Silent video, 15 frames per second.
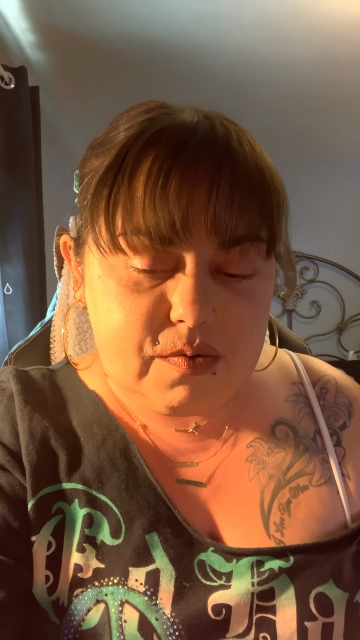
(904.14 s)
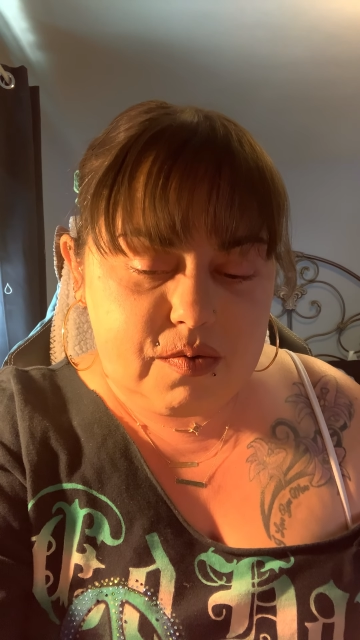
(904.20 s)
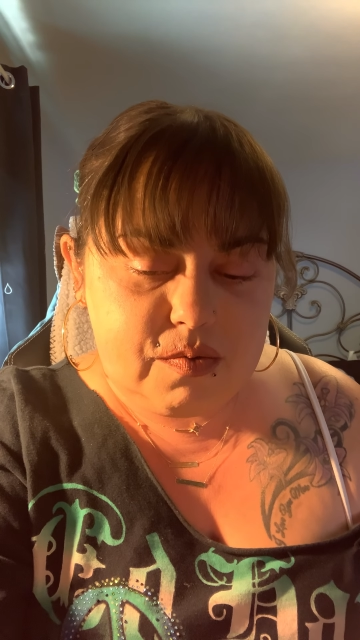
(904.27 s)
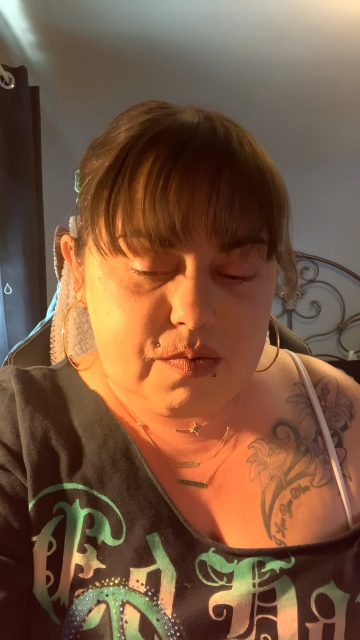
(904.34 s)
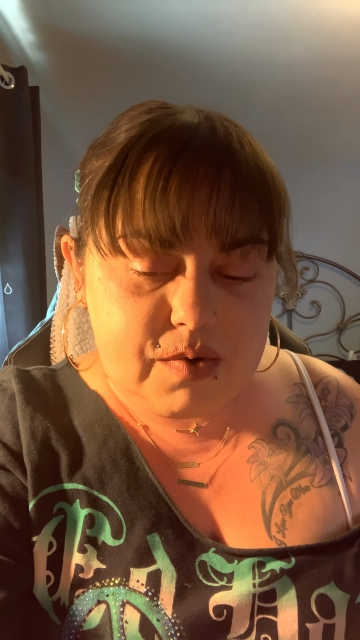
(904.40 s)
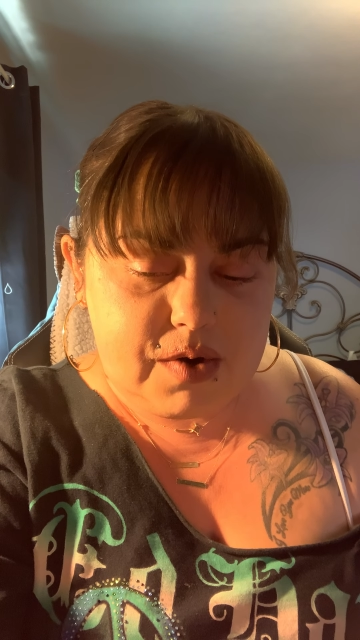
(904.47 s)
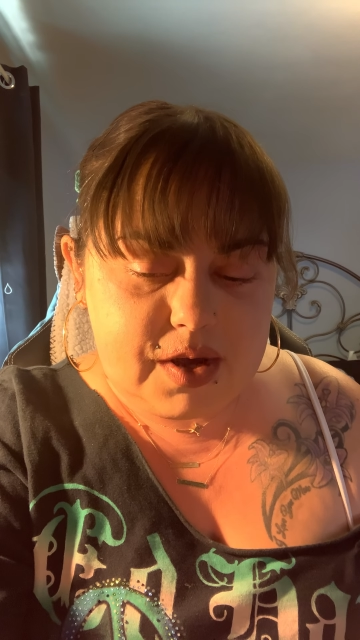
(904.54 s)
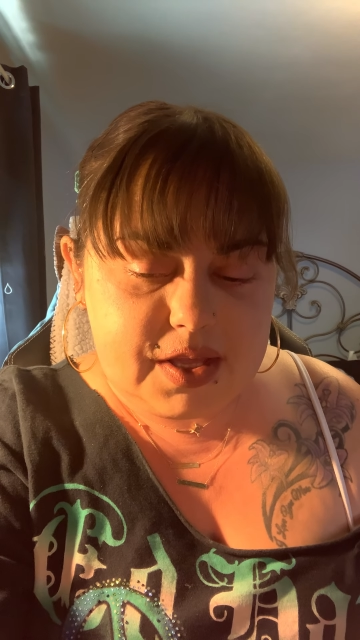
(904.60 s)

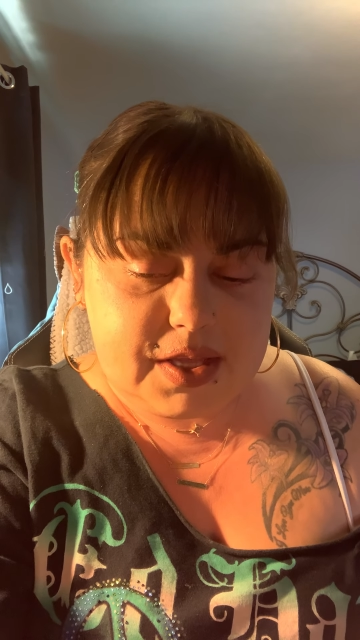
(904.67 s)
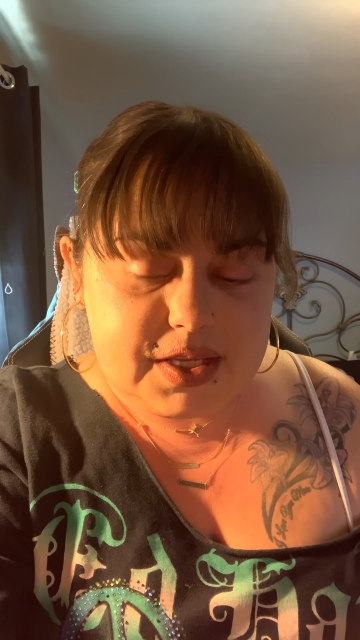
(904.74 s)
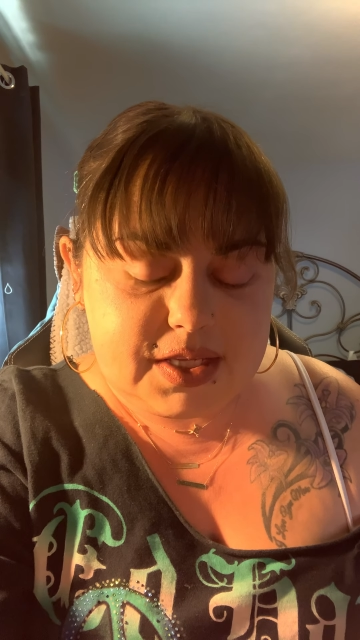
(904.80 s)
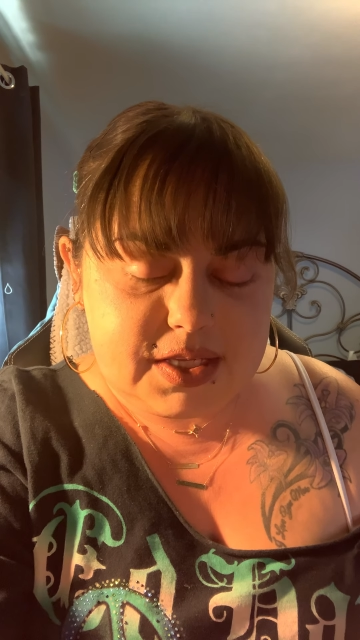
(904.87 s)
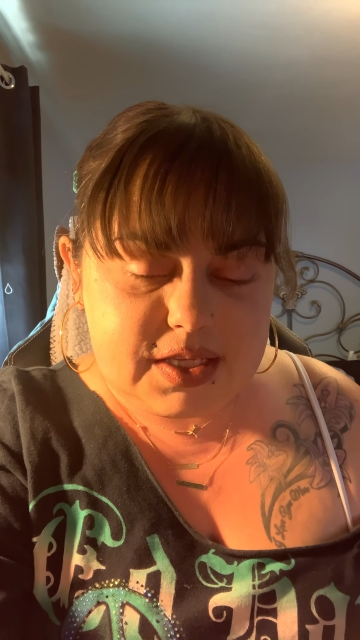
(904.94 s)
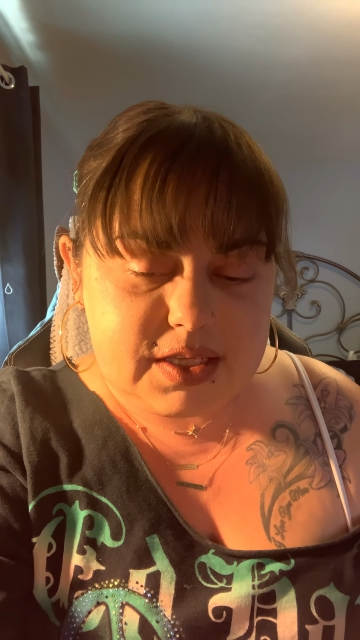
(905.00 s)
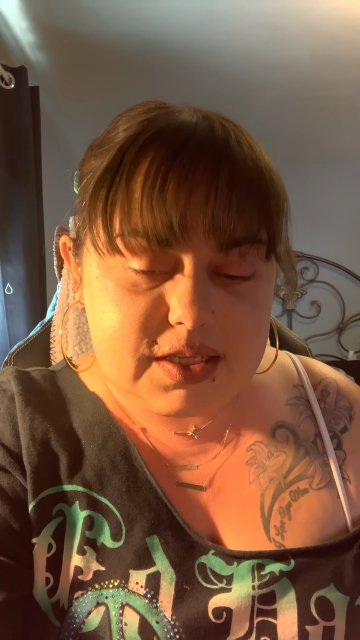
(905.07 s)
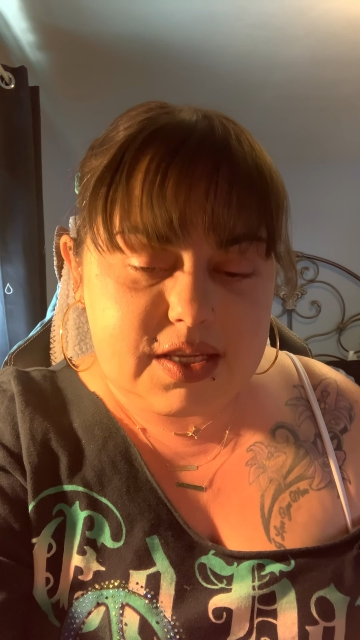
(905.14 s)
was
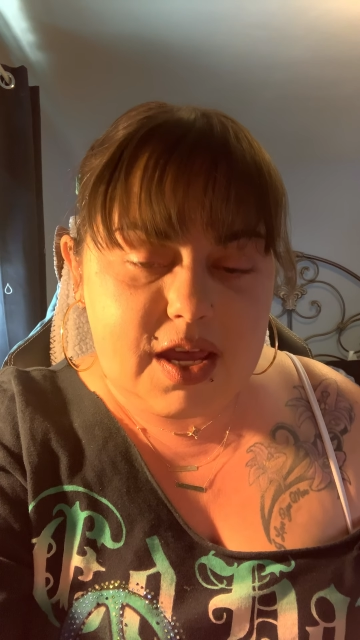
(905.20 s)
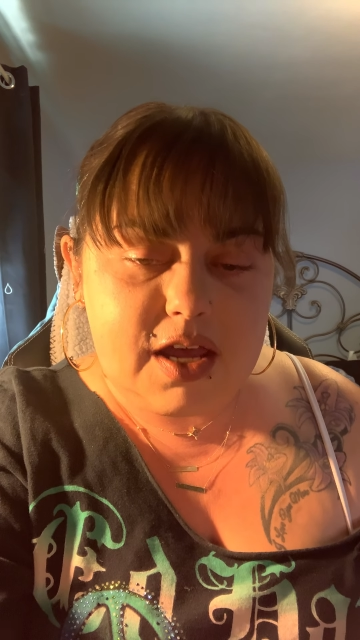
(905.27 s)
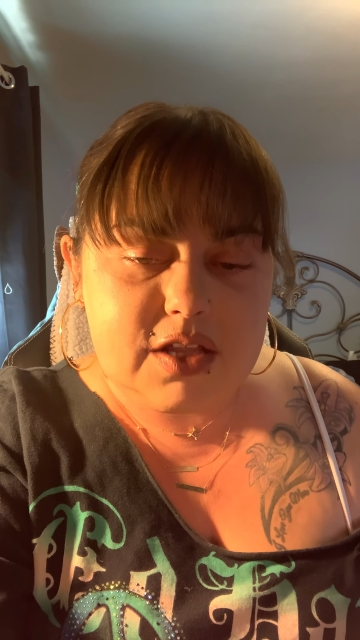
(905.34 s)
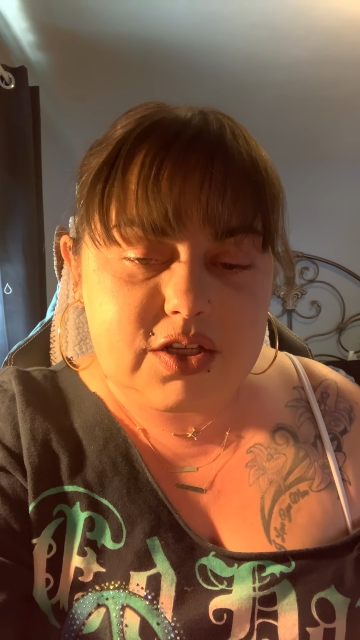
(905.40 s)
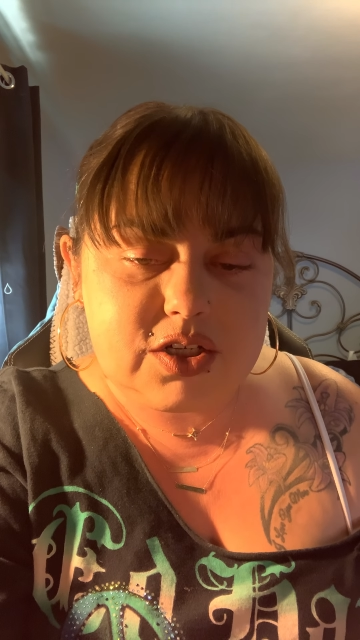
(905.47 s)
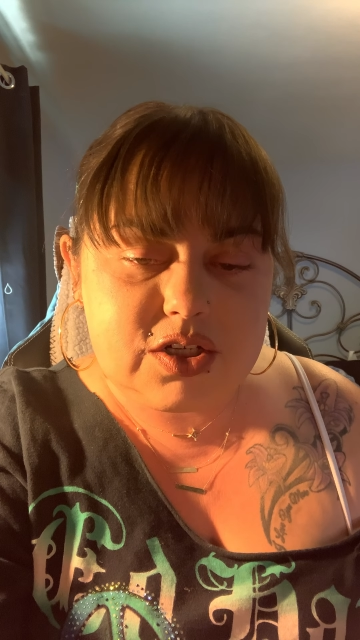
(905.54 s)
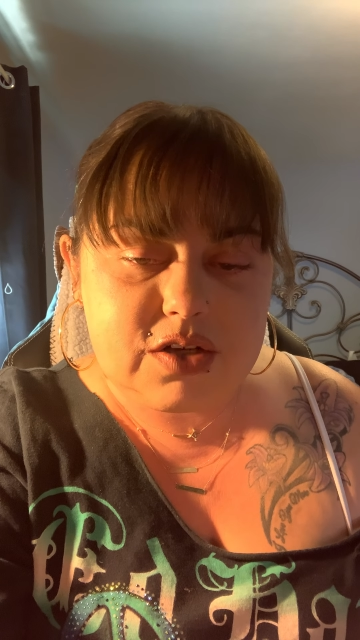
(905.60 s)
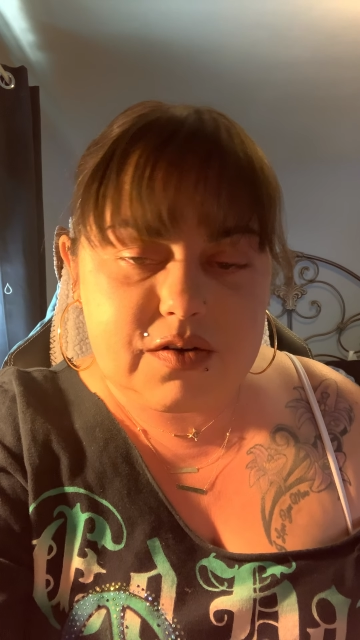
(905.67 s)

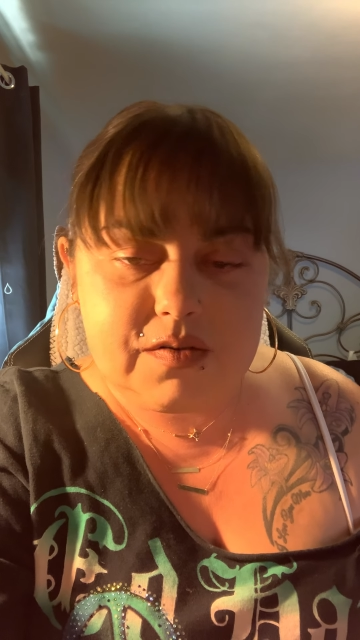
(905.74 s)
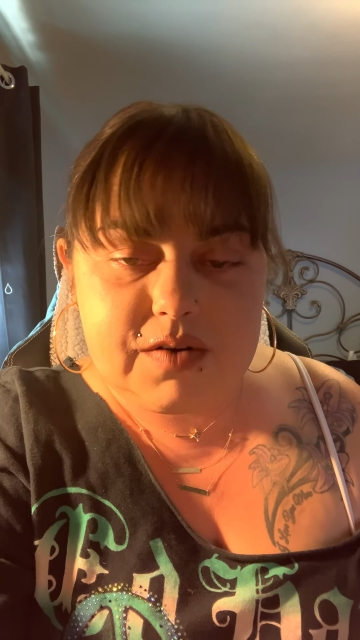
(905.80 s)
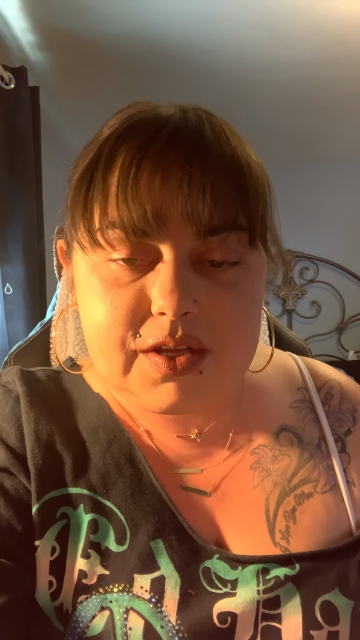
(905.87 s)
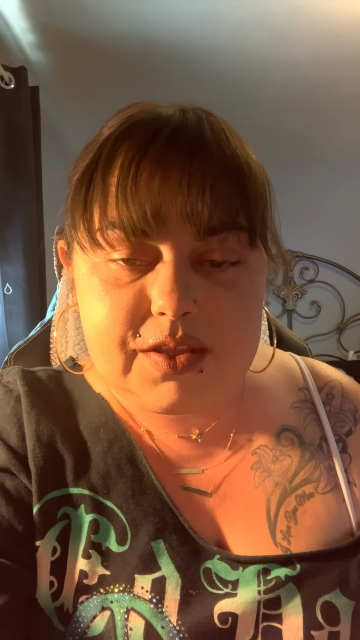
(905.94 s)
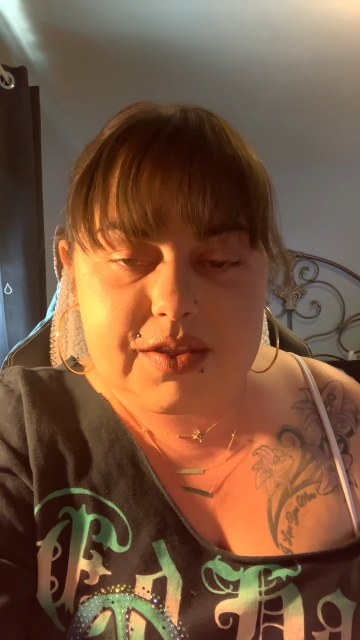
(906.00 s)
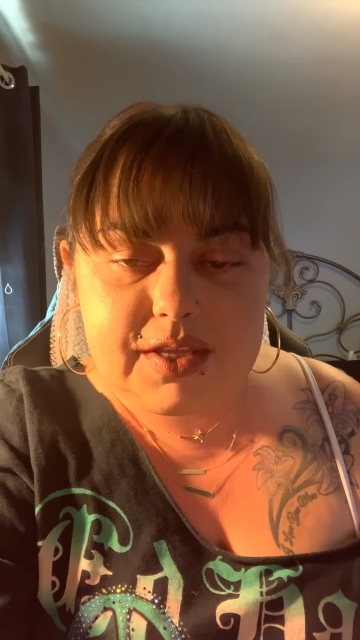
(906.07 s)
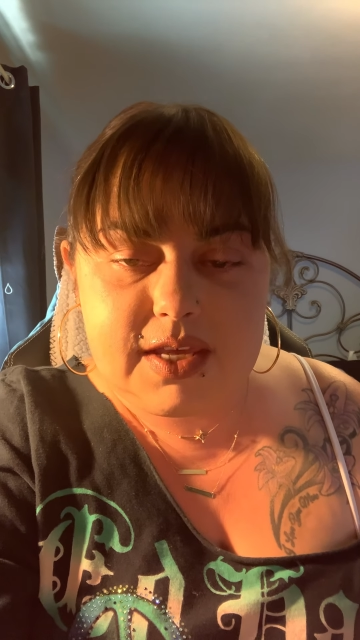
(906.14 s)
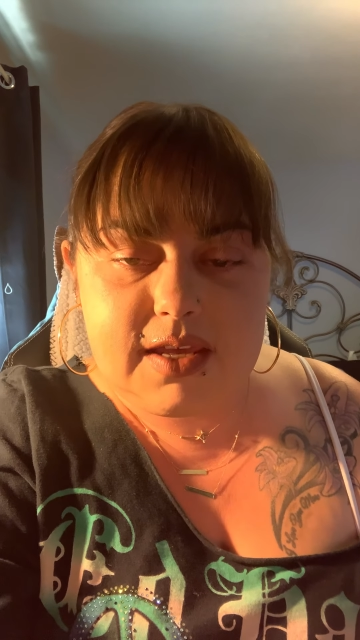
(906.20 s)
such a
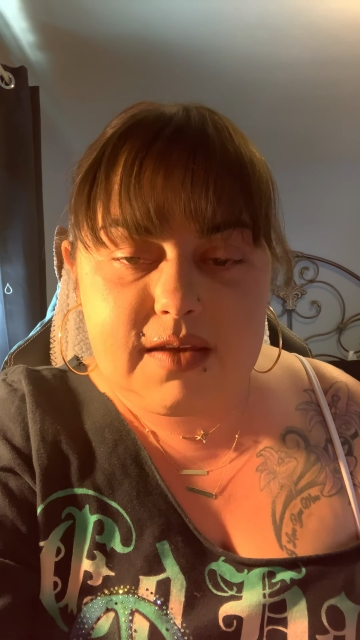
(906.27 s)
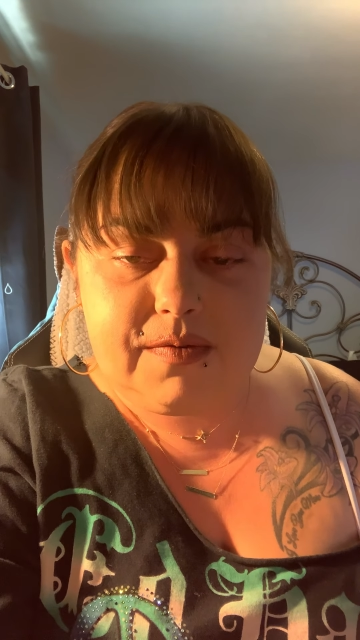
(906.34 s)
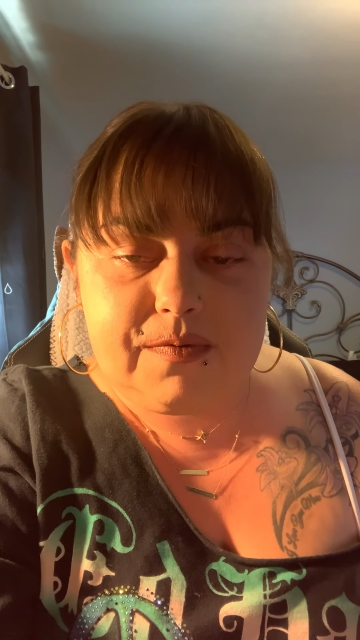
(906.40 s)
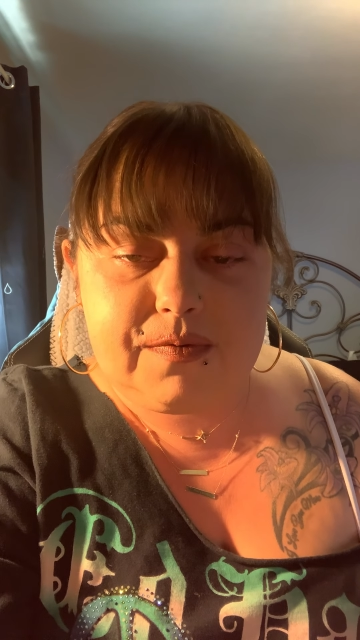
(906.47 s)
relief